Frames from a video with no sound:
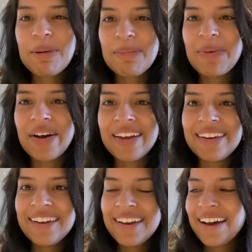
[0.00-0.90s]
But
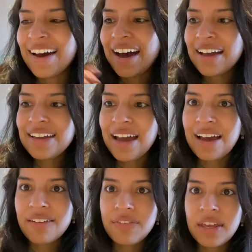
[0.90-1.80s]
I
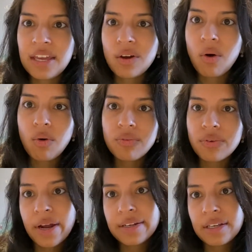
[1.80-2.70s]
have a whole
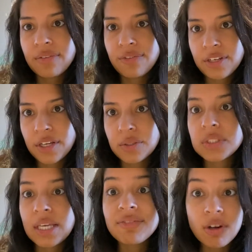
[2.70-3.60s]
variety of videos
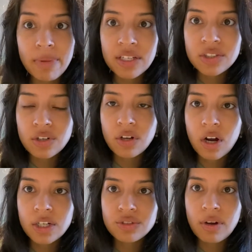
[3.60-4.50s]
saved on my external
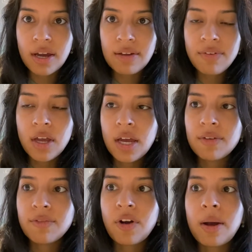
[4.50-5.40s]
hard drive
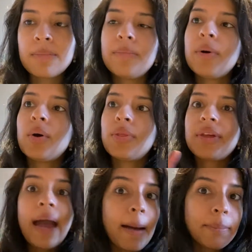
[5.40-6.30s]
from both
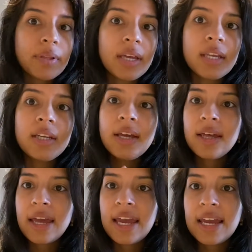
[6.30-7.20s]
Kaplan,
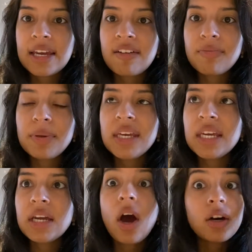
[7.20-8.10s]

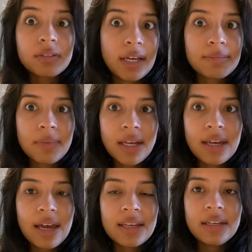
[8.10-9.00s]
AAFP, Online Med
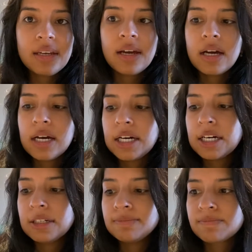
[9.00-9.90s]
Ed.
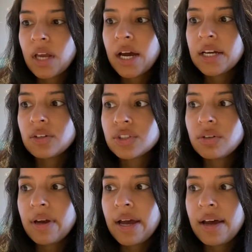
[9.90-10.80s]
Um, I also
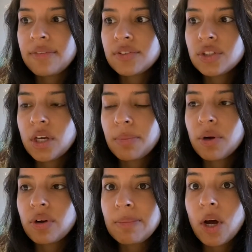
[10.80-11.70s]
have a
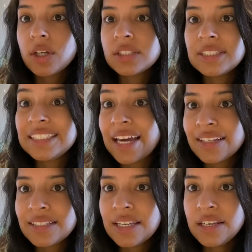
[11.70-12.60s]
program called
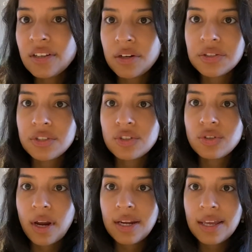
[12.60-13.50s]
DIT, Doctors in
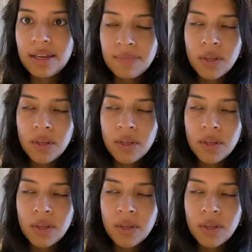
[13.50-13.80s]
Training,